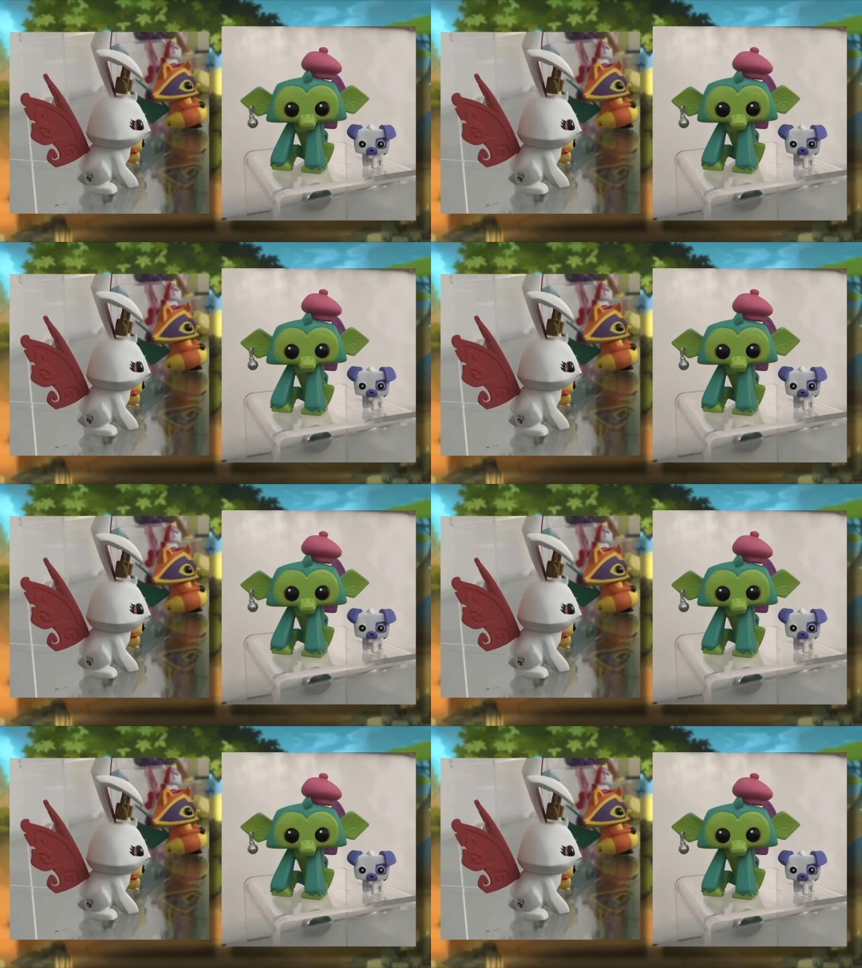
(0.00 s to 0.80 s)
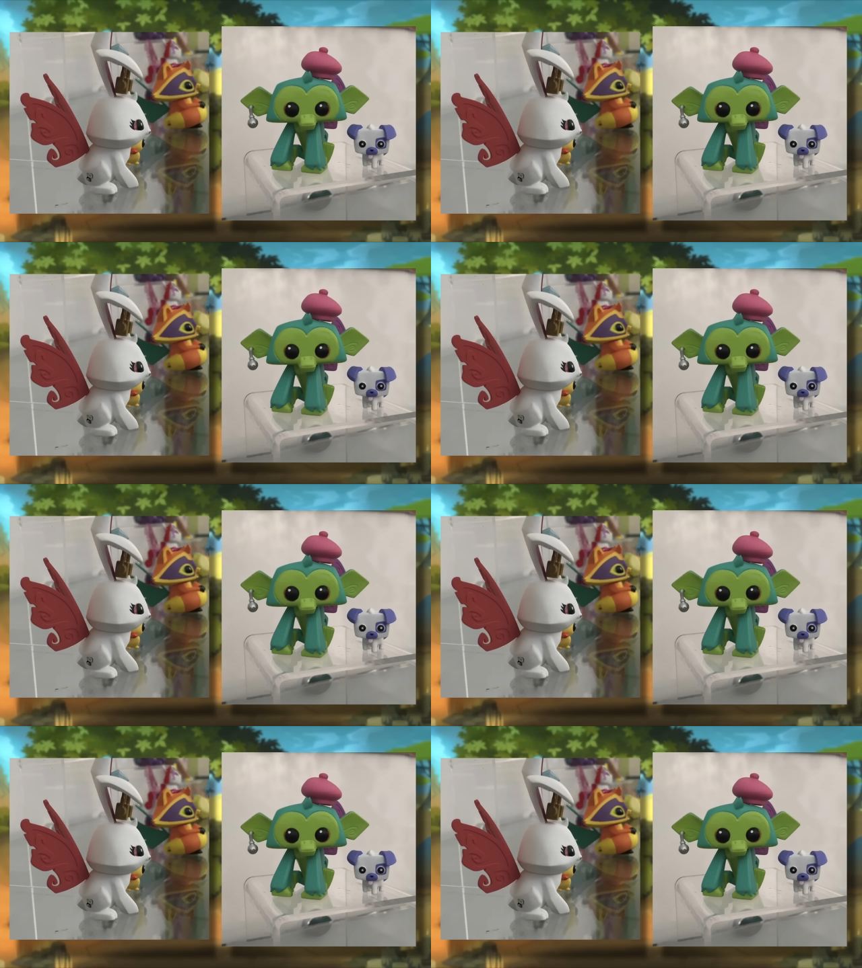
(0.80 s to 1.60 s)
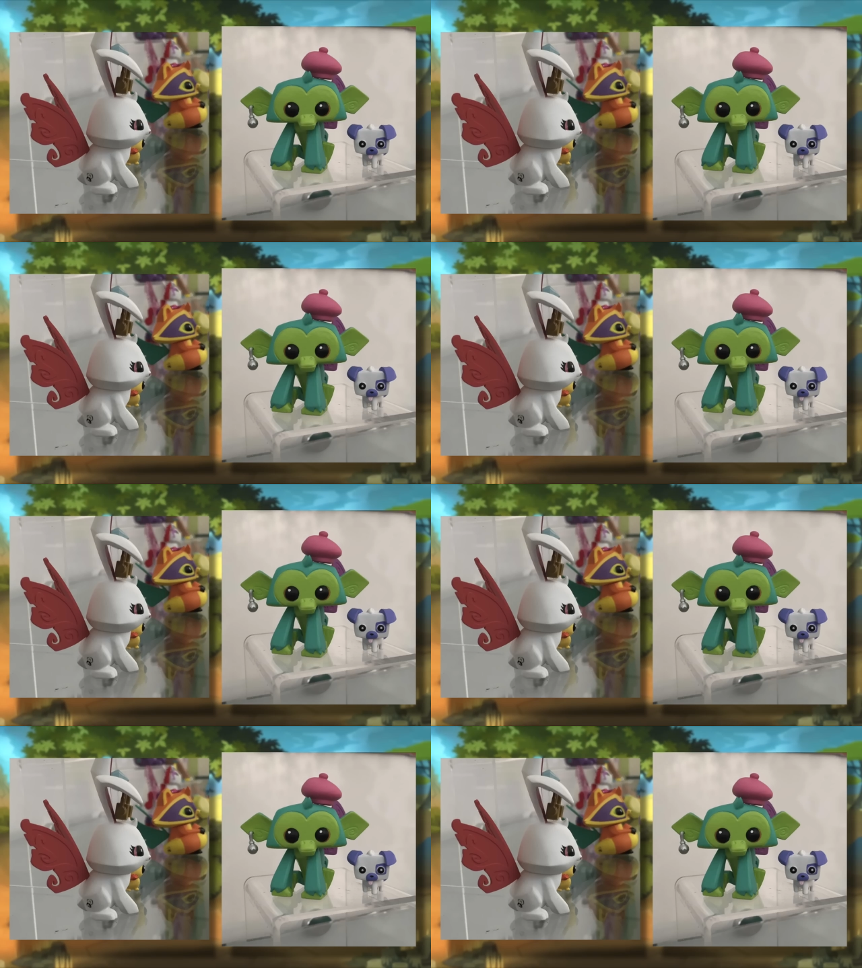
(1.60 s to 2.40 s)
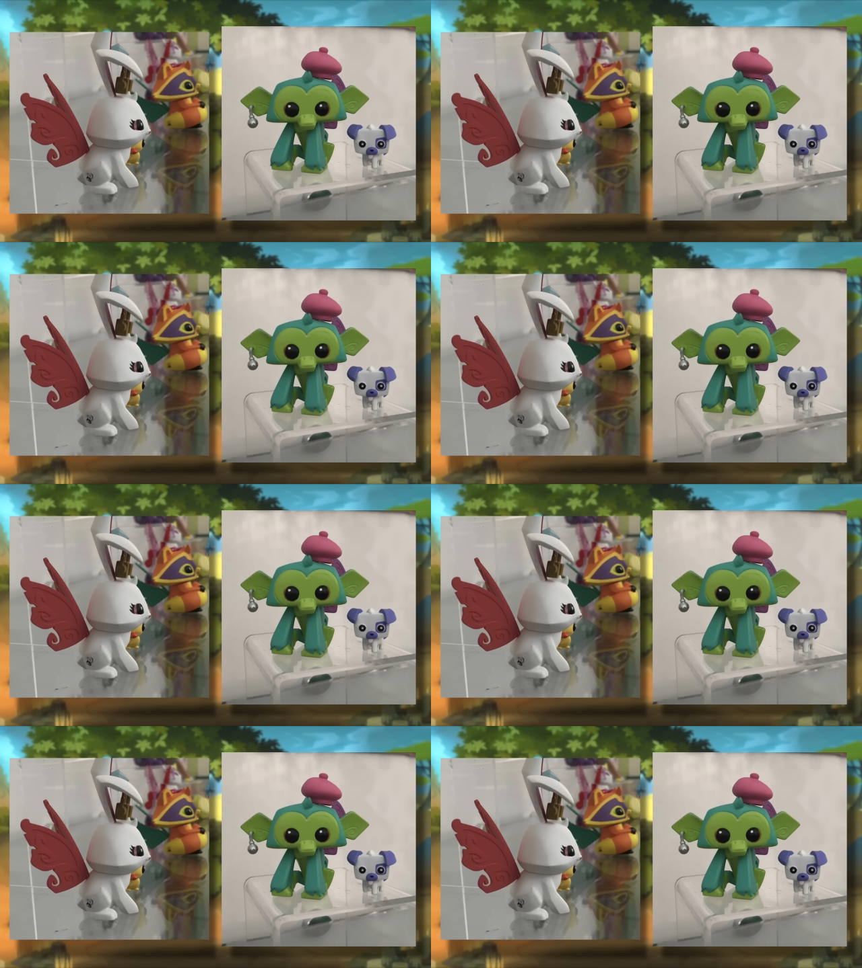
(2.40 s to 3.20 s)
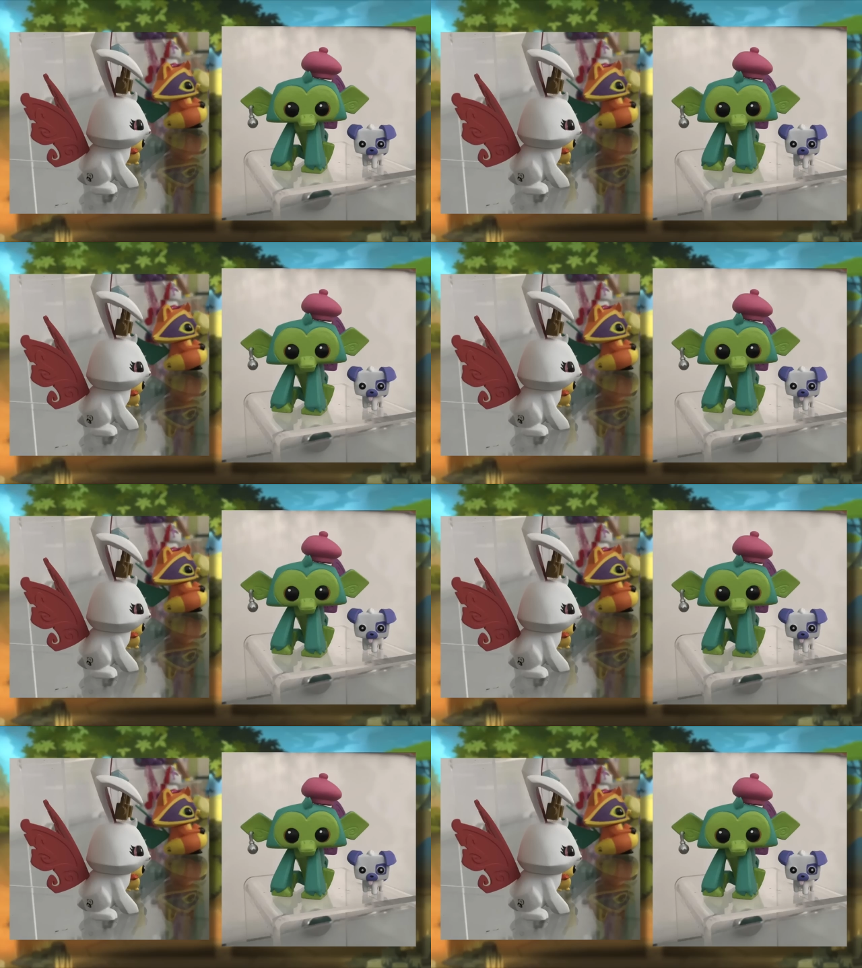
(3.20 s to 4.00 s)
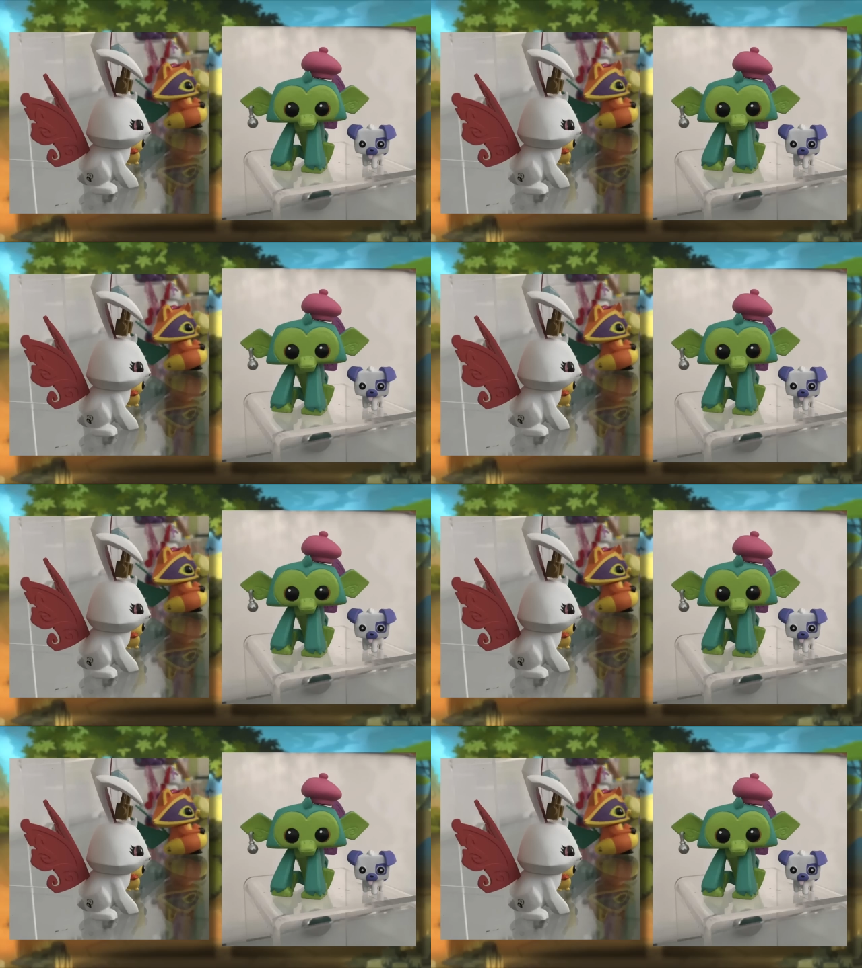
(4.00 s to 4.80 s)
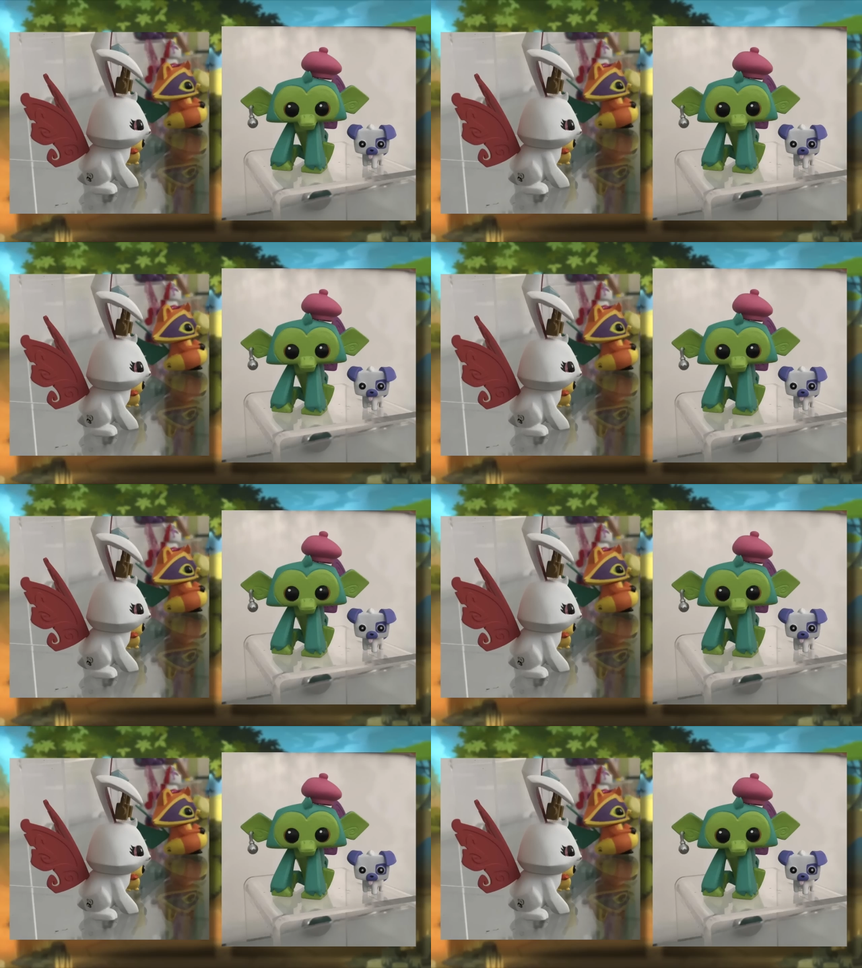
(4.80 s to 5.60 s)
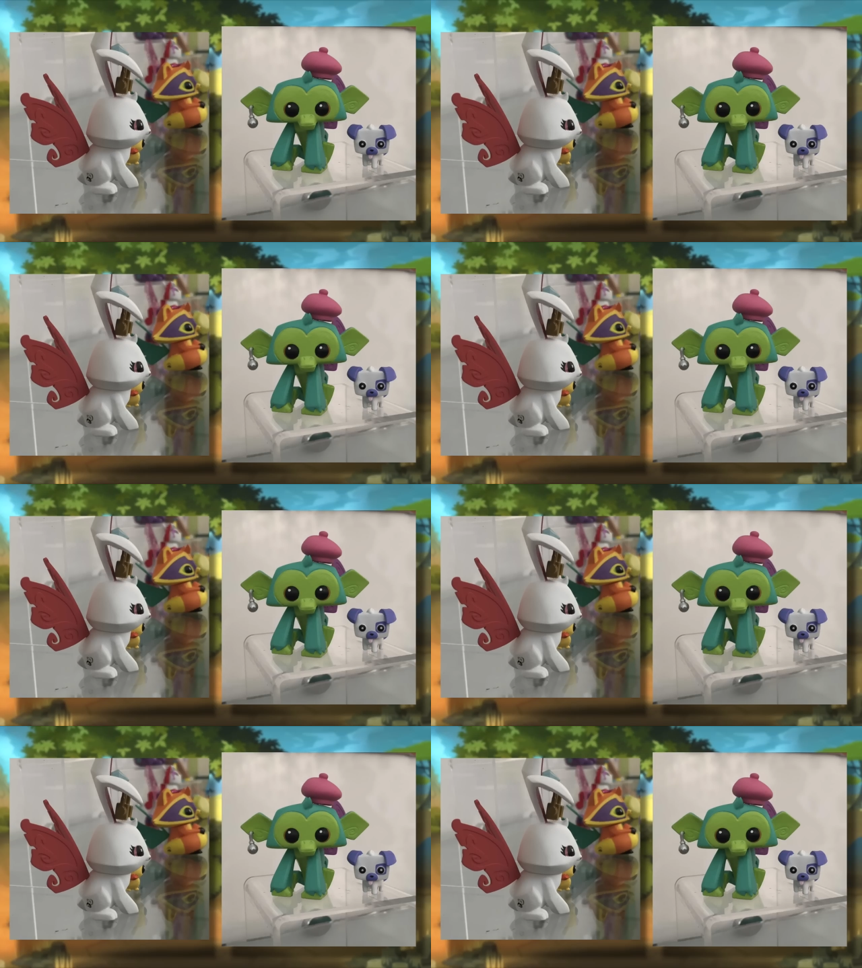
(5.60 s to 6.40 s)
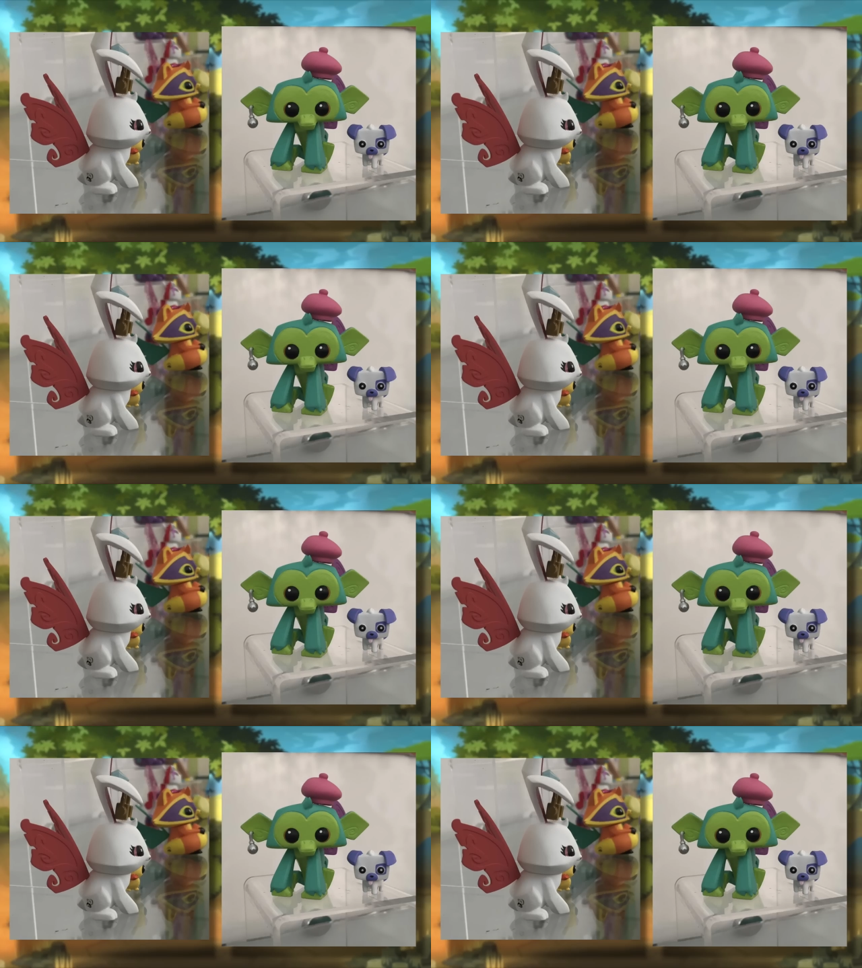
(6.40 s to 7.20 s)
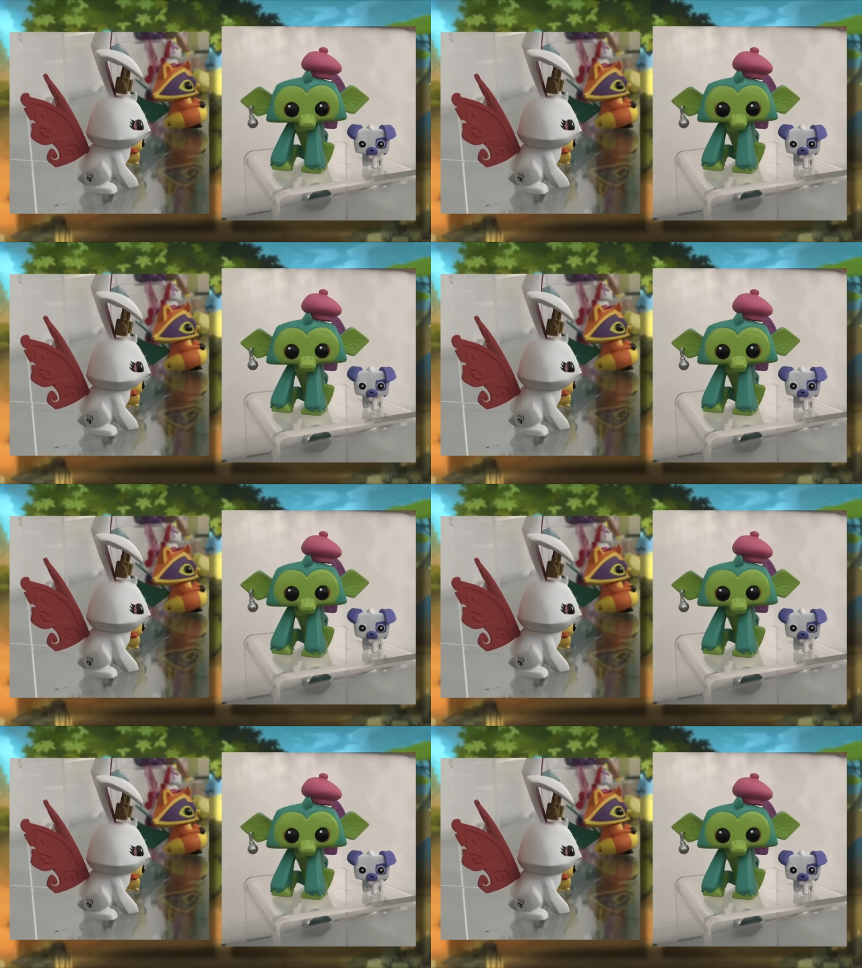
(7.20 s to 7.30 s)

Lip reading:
(no speaker visible)